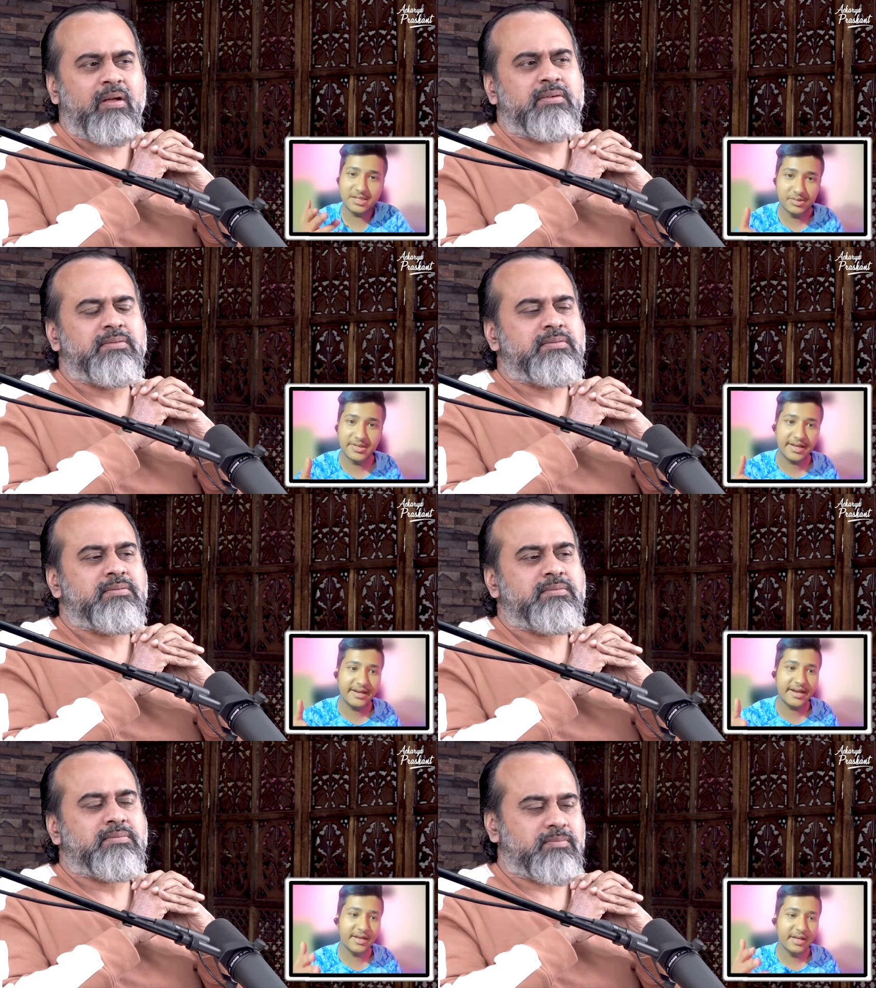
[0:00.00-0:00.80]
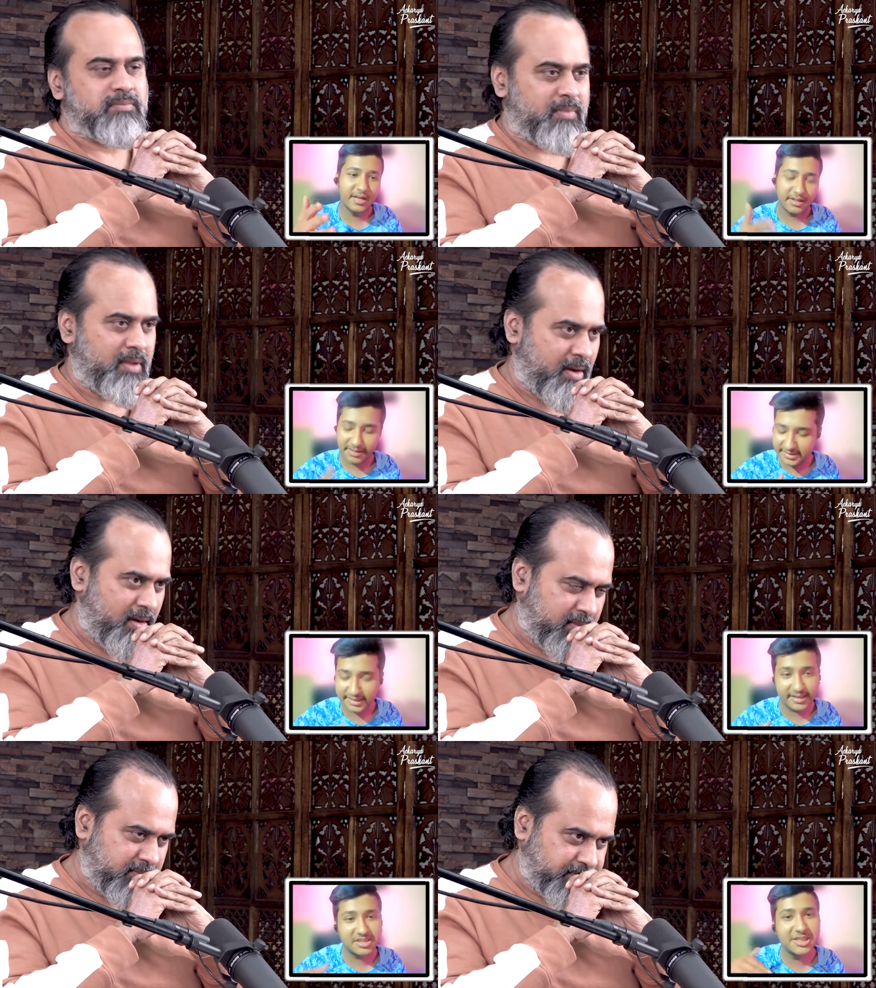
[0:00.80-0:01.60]
Speaker 1: as you said that these
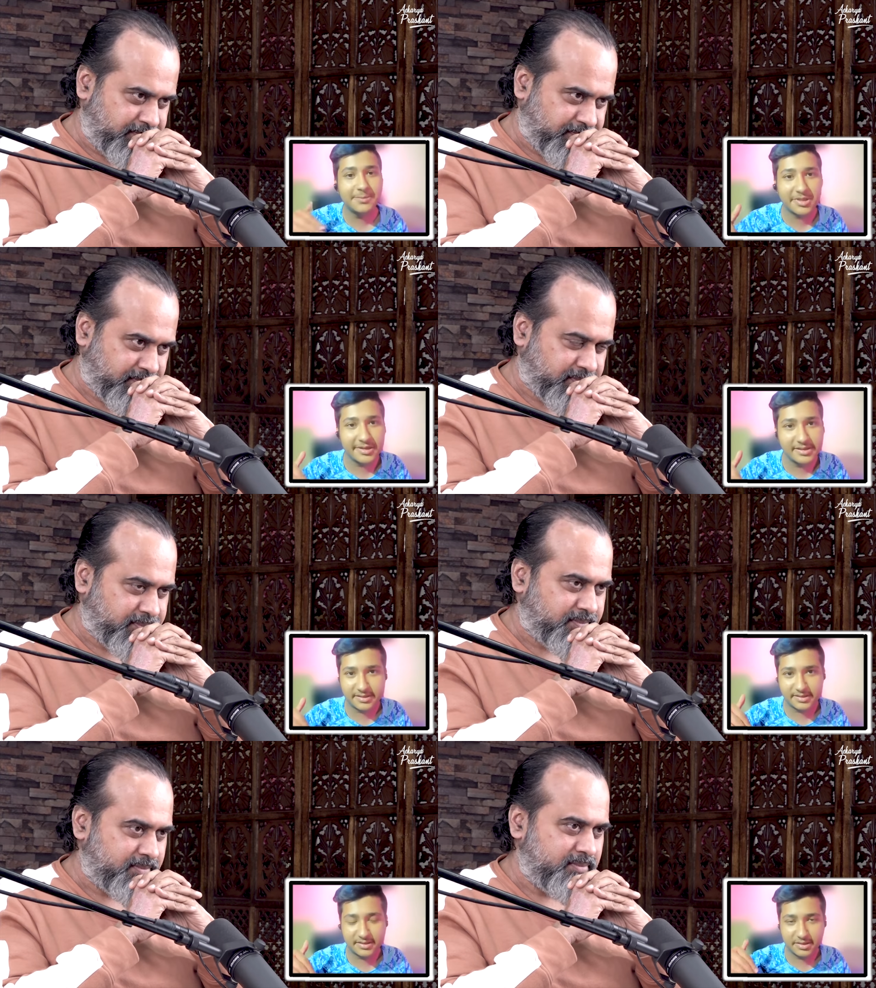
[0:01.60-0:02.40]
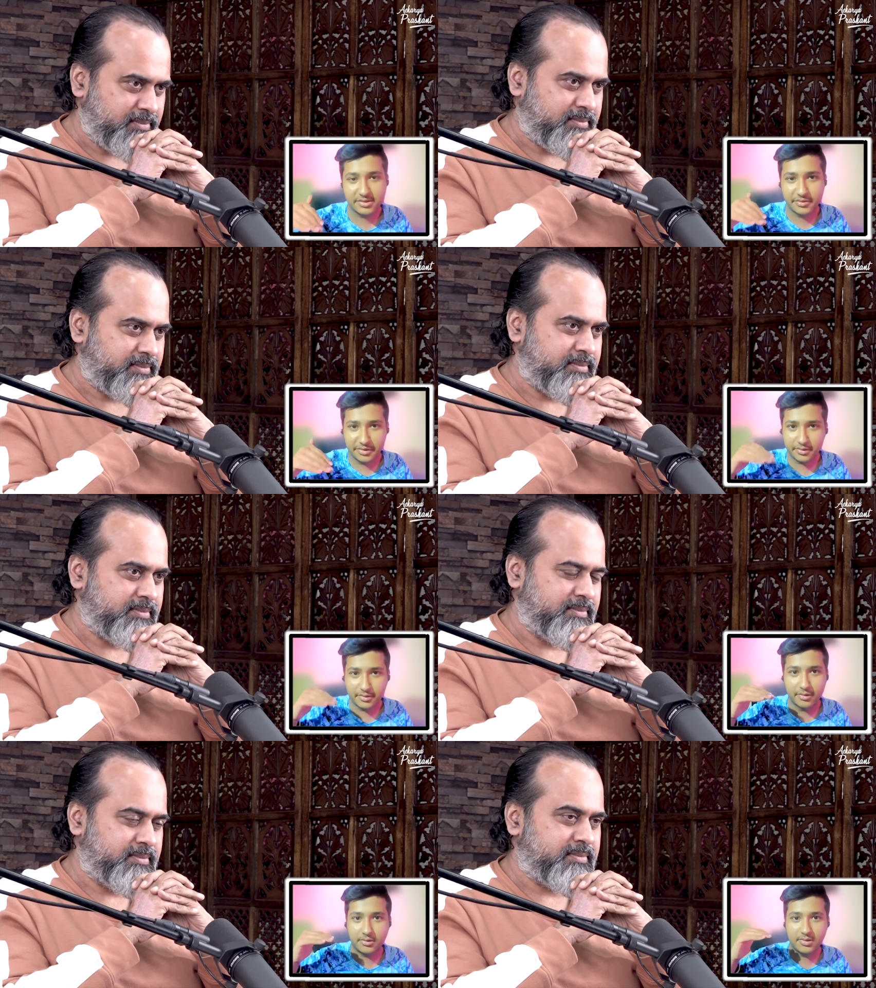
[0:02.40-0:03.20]
are the cheap thrills you need to
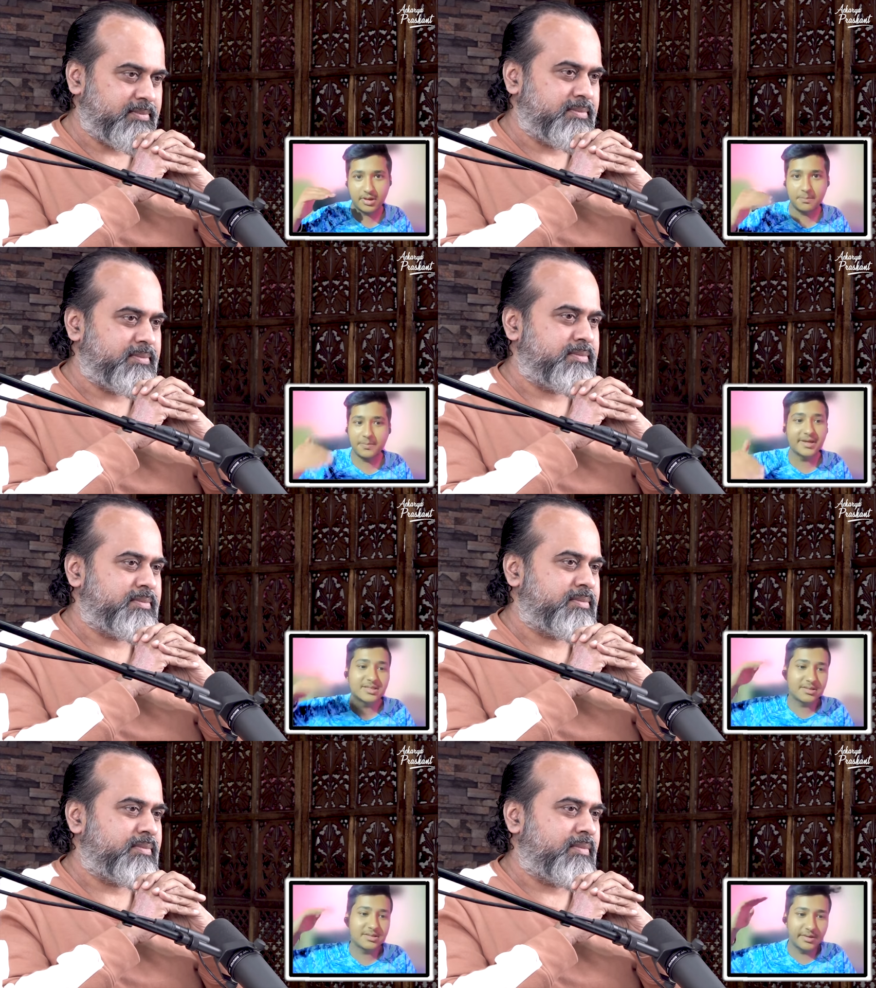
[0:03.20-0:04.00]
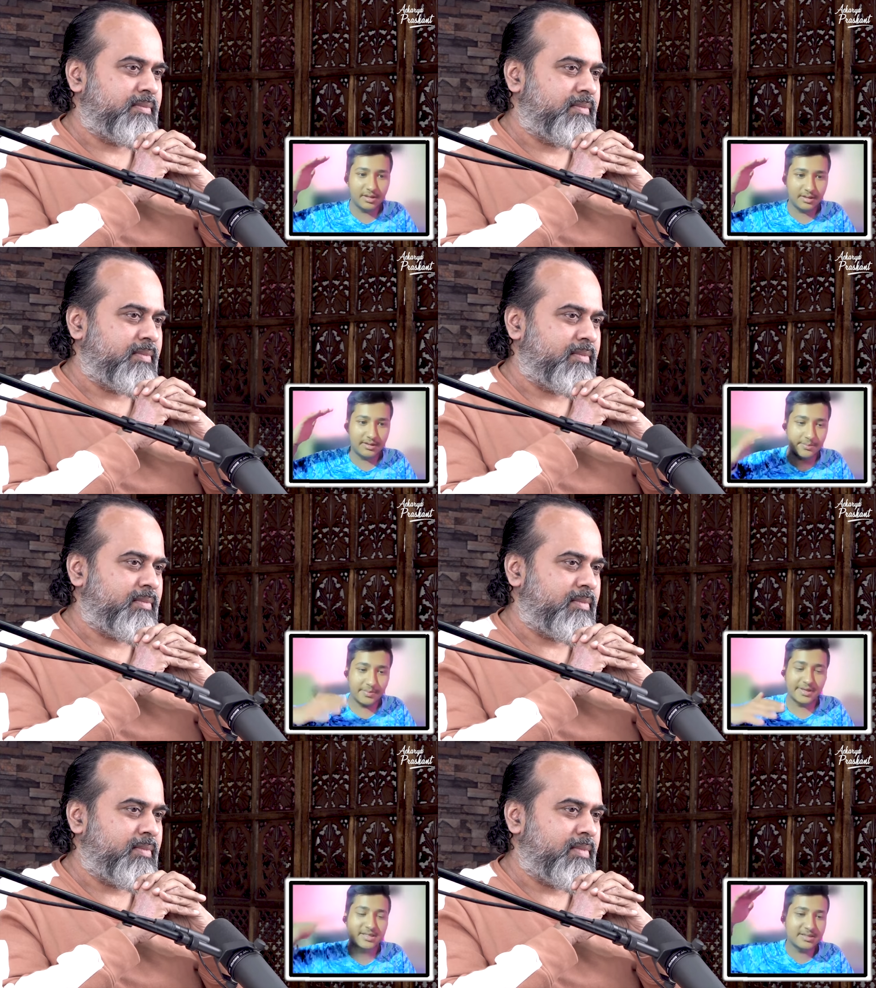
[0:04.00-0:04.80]
go to the biggest thrill the
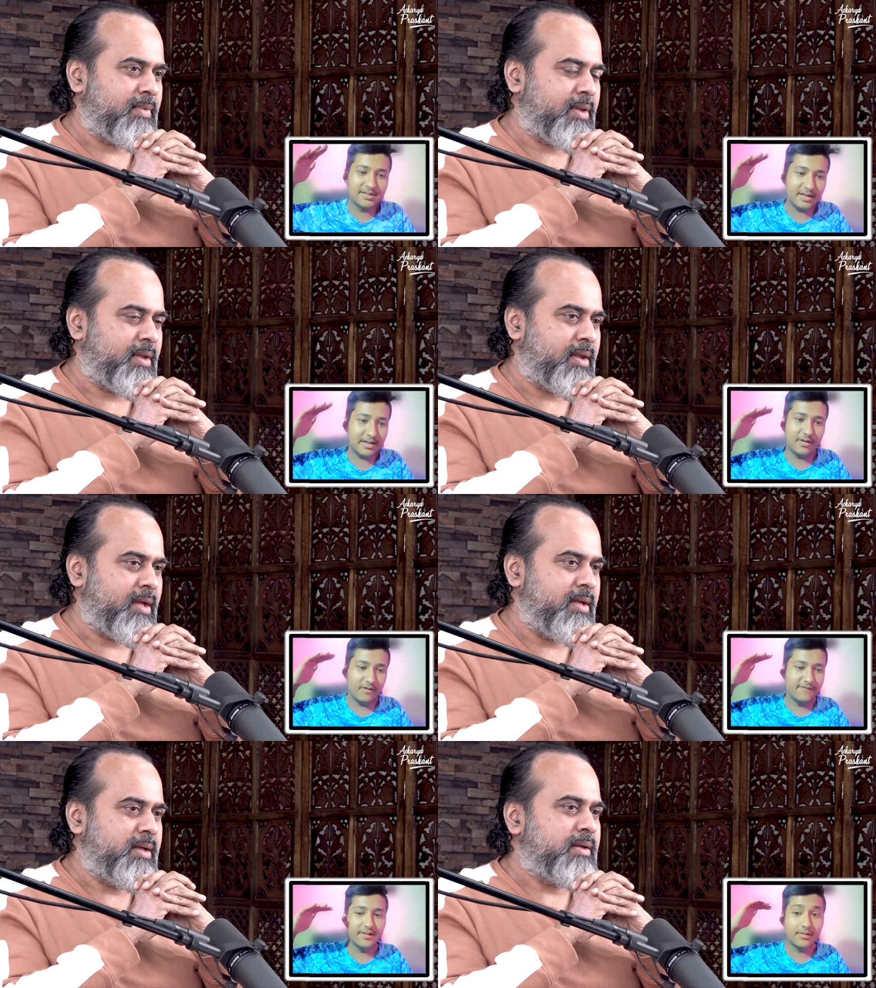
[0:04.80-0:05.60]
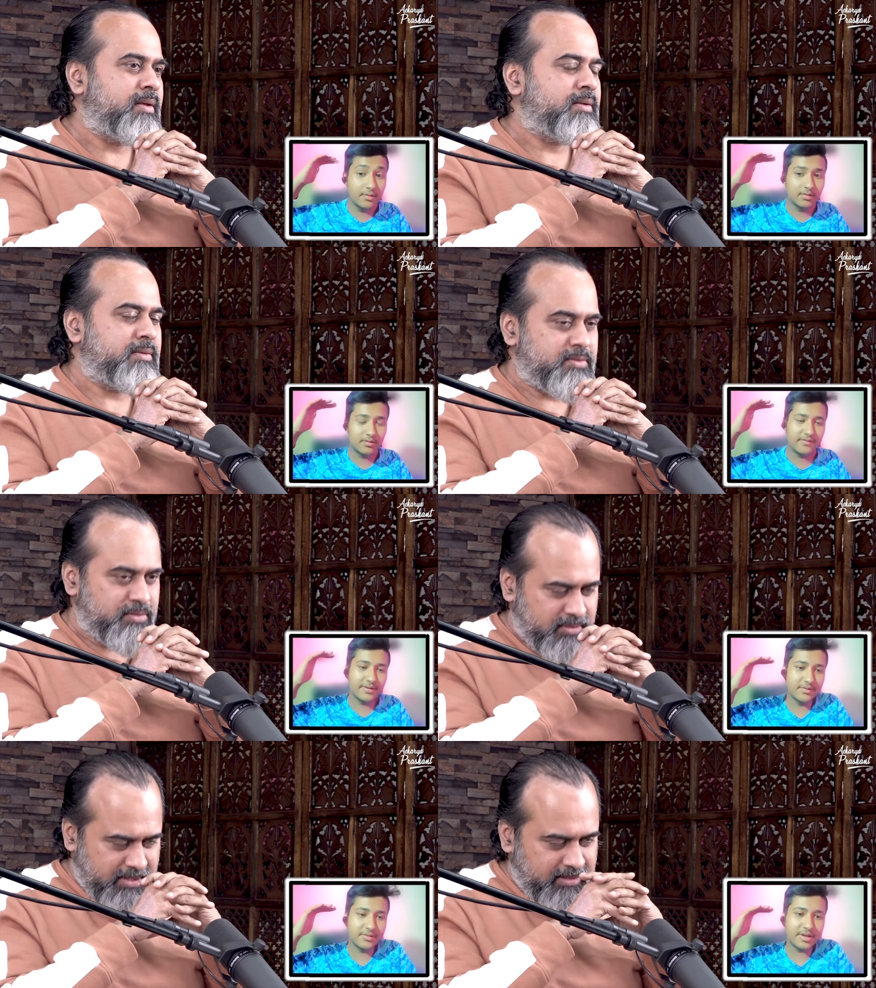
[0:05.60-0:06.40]
biggest level of truth where
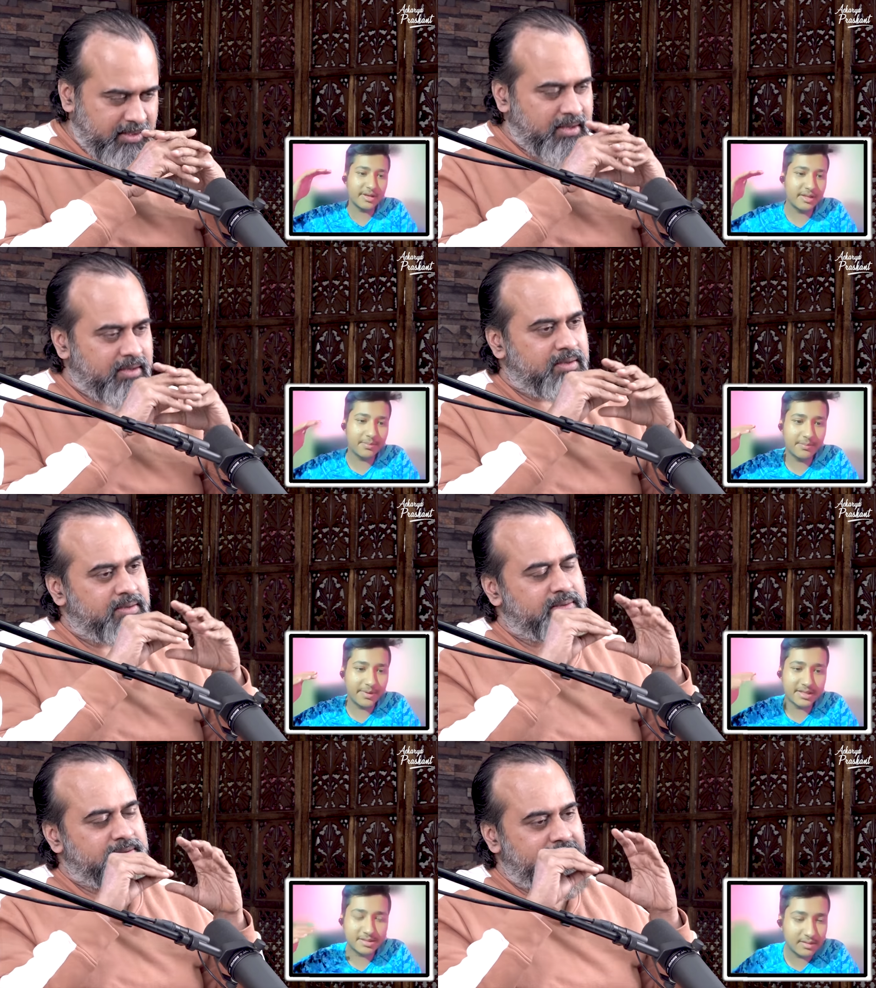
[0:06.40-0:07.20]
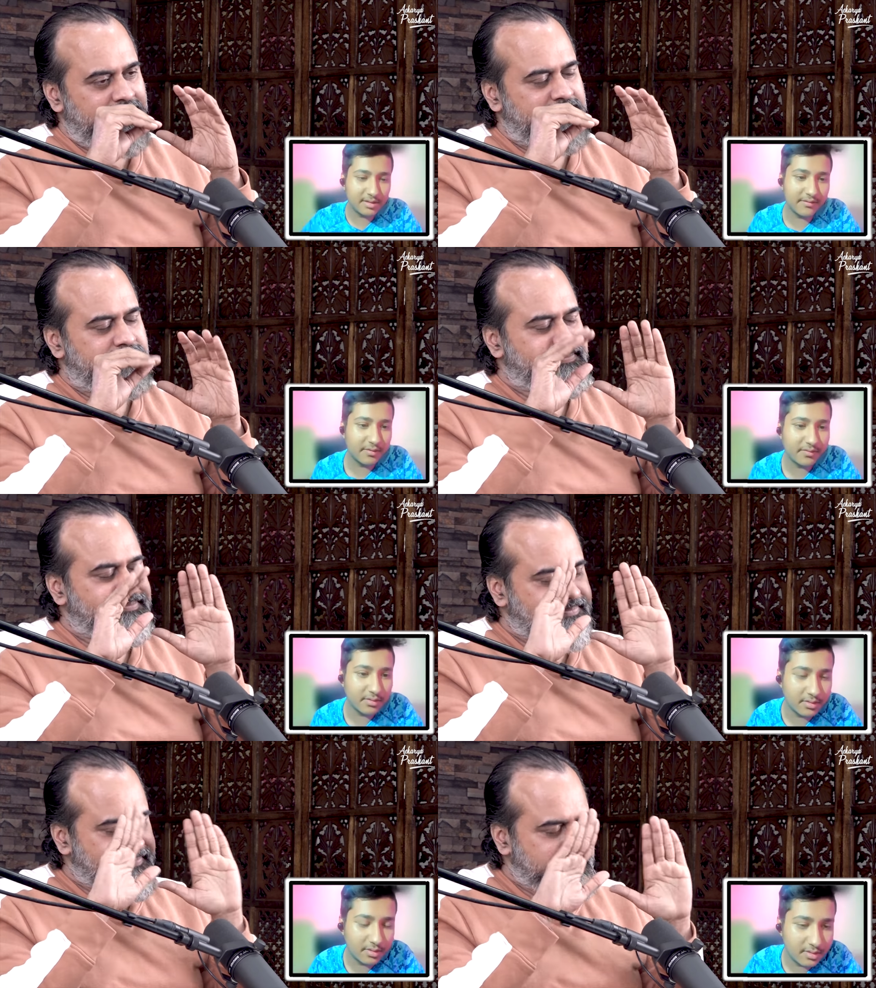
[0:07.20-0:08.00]
you can get biggest level of truth